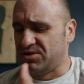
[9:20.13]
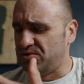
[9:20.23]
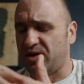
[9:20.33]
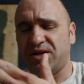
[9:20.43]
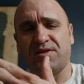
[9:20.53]
you
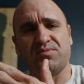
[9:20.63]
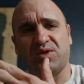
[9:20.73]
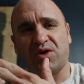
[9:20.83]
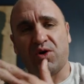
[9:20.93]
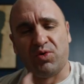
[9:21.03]
want to give them
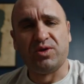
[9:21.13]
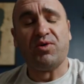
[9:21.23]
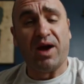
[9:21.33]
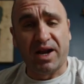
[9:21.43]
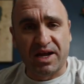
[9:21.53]
only
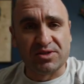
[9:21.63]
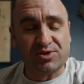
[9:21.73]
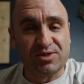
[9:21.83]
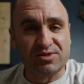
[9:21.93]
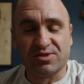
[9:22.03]
right
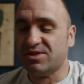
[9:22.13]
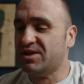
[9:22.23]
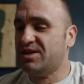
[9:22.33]
answers,